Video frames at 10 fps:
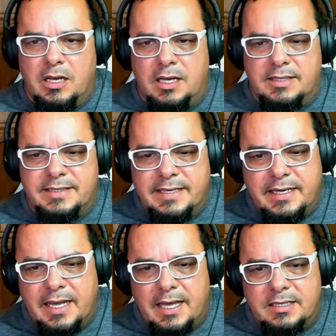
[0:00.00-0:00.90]

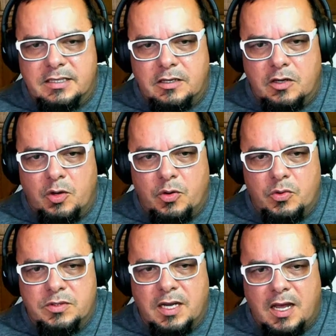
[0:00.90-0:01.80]
city
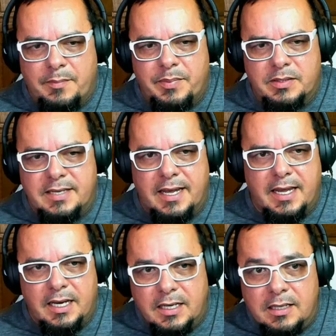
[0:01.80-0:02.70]
SEO top
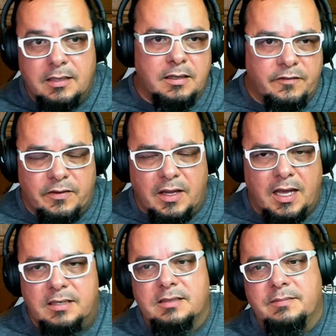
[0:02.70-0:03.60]
10, if
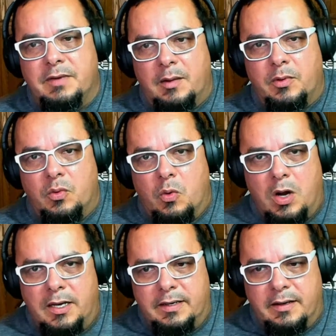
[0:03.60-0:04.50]
not number
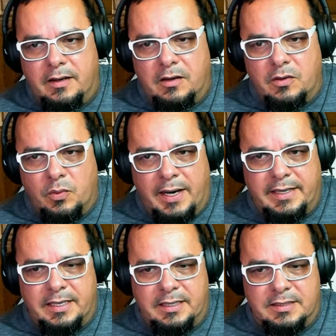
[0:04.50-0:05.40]
1
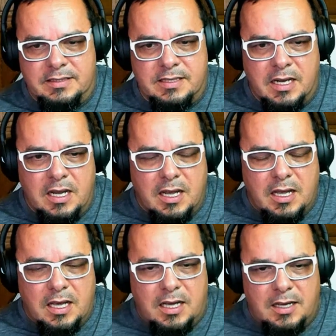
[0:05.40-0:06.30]
rankings
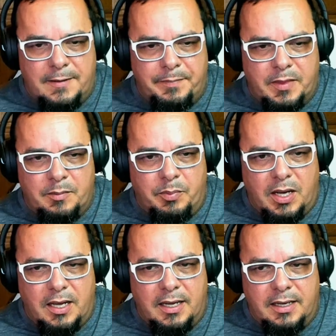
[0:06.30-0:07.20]

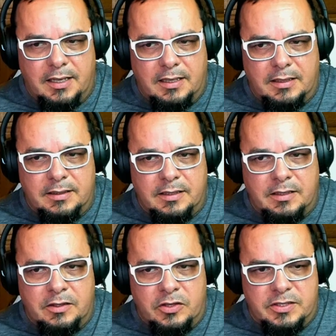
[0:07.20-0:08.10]
by
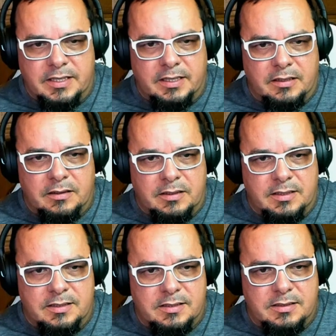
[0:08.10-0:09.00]
using
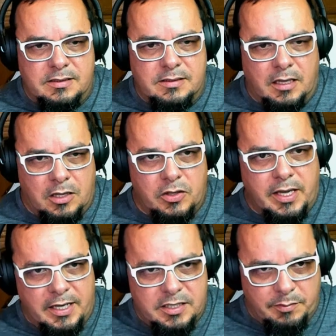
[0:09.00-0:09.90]
the
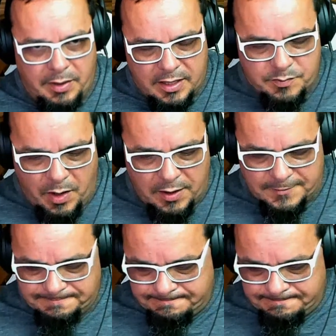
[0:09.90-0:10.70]
location page model.